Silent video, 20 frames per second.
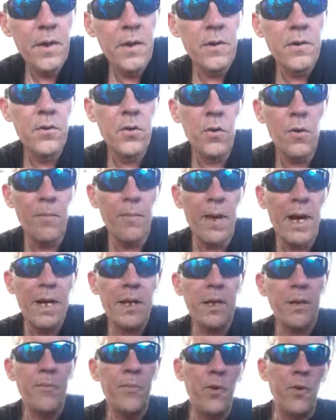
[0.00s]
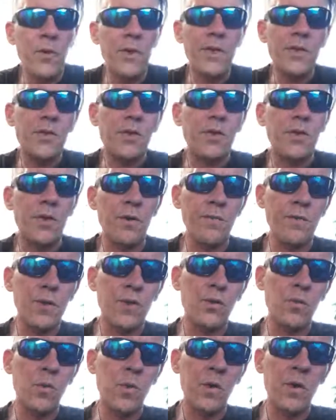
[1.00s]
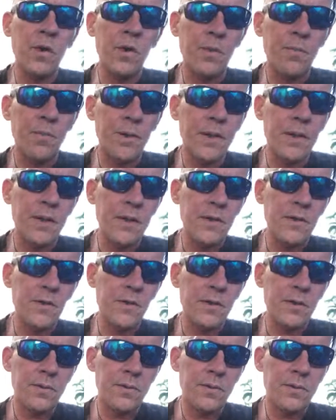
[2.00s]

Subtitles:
Doing my community service work because